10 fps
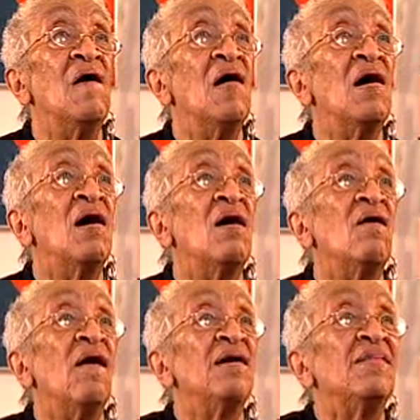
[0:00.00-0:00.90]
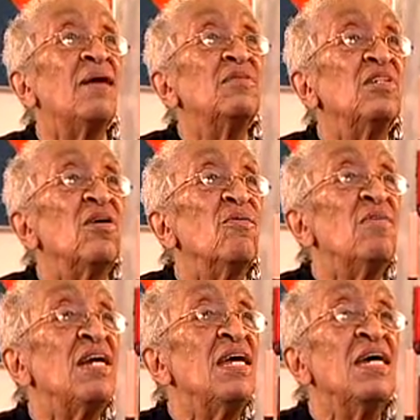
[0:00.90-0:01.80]
I was
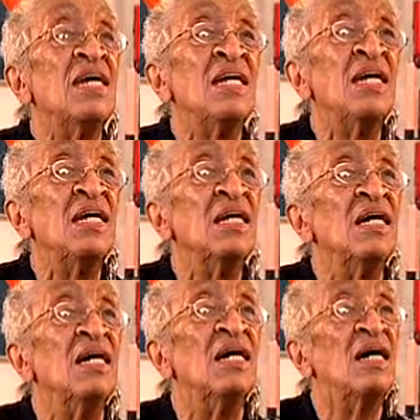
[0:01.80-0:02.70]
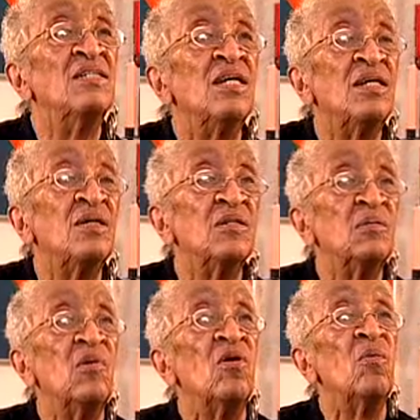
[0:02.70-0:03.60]
already in it in a
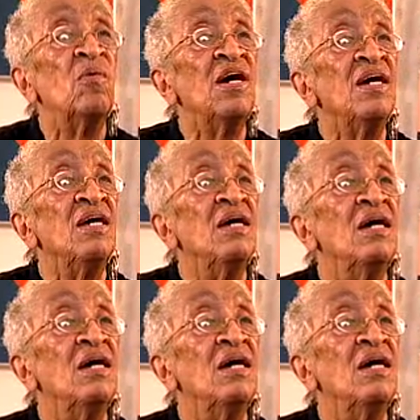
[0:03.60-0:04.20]
small way.